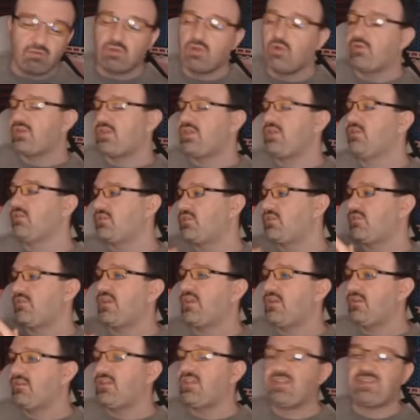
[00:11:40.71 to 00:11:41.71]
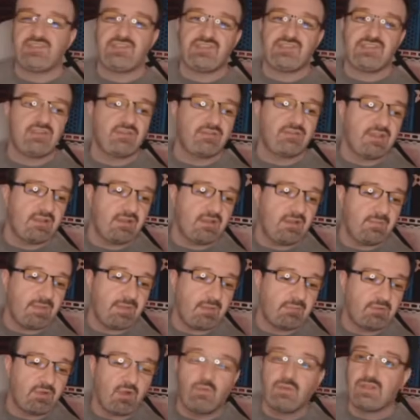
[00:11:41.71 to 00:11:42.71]
Oh, go here to your analytics to see your
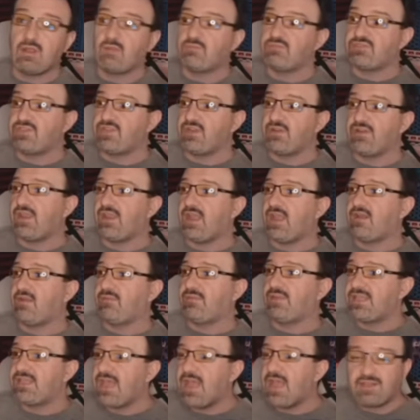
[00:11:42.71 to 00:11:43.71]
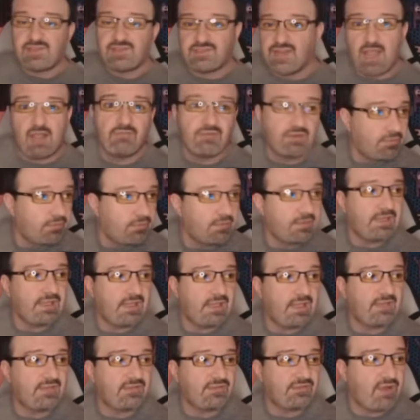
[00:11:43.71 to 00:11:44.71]
income. I'm going there, I'm staring at it. I'm like, yeah, it's not
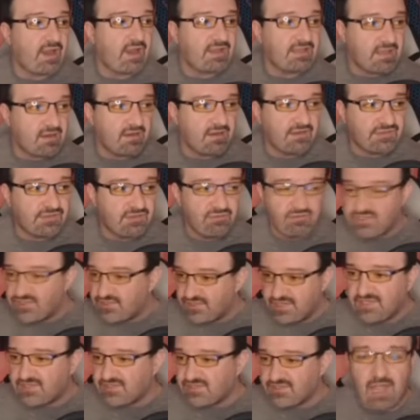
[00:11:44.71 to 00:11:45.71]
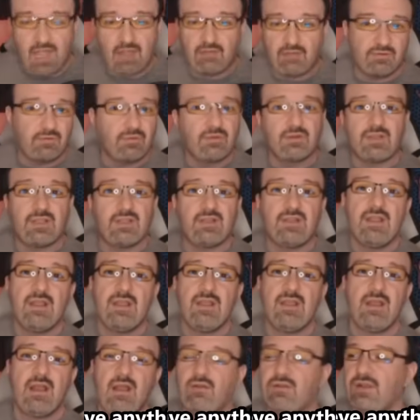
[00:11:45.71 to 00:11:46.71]
recording it. It's like right there. It's, you can see it's not recorded.
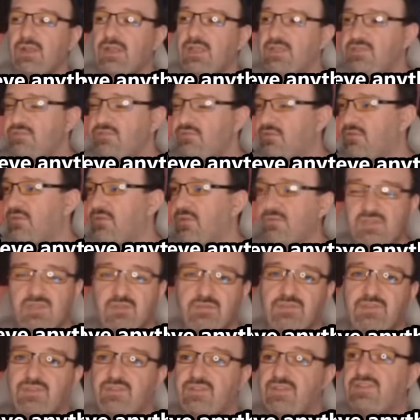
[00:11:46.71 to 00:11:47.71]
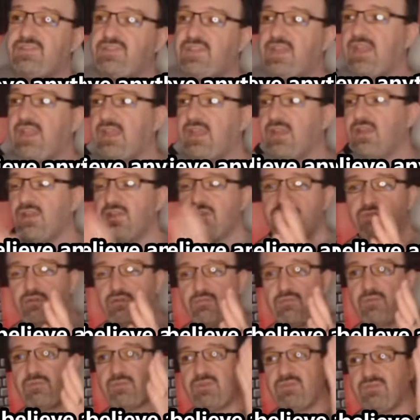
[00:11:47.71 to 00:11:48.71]
How could I get 200 memberships this day,
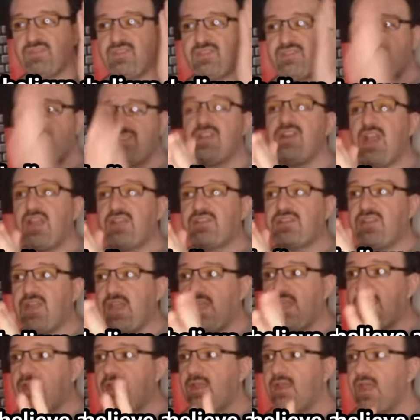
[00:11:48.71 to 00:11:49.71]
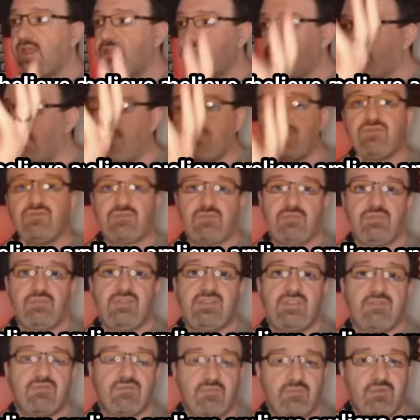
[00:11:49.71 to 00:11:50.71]
200 memberships this the next day, and the revenue is
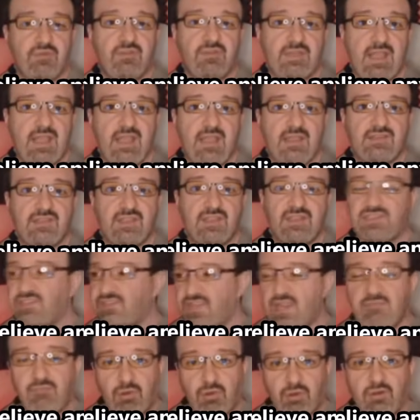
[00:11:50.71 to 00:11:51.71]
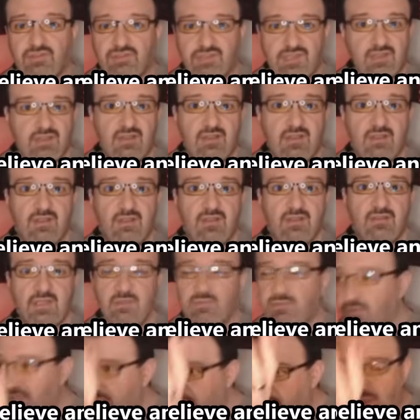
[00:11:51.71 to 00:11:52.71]
completely different both days? It's the same person.
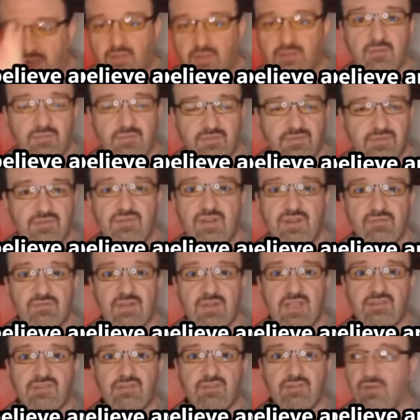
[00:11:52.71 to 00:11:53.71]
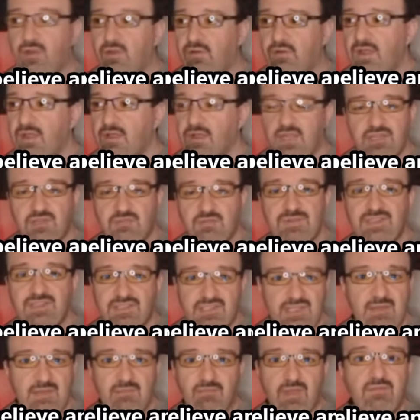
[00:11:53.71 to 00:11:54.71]
They both bought them two different days in a row. It should be
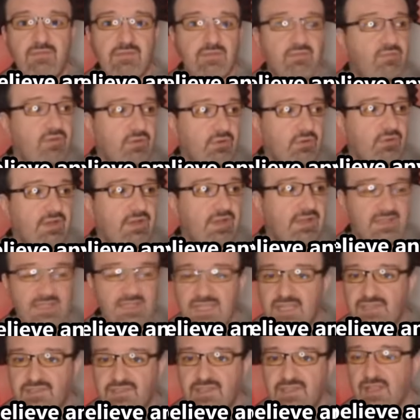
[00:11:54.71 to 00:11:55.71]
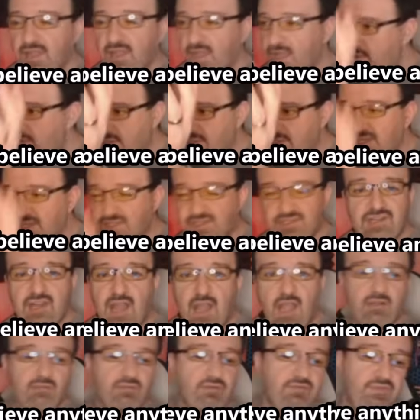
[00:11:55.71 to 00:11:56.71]
the same revenue recorded at least, and you can see it's
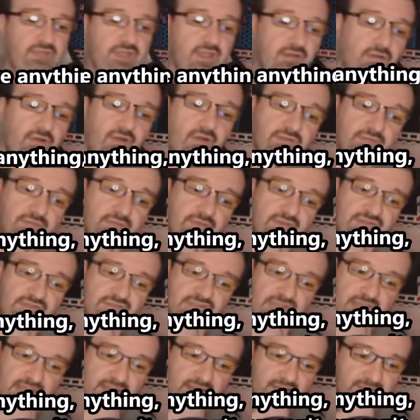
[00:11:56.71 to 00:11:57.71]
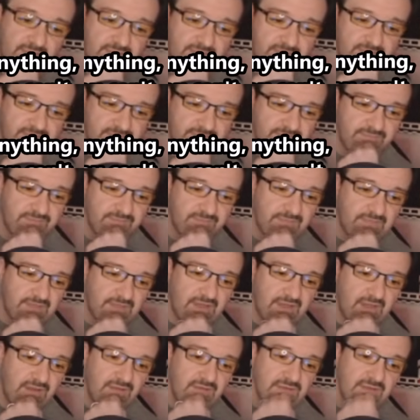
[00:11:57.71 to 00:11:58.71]
not equivalent at all to what you're saying.
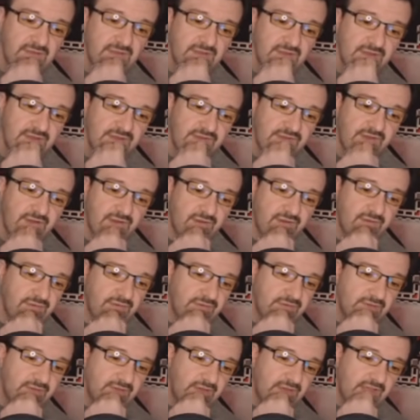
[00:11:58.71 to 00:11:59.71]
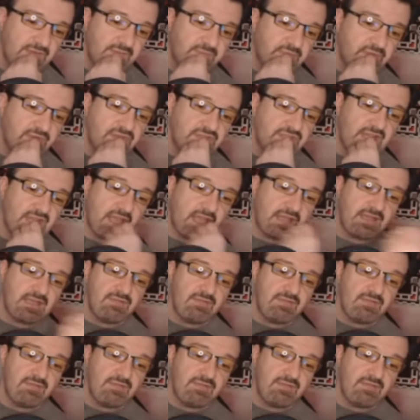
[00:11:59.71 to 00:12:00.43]
You know, so it's bullshit.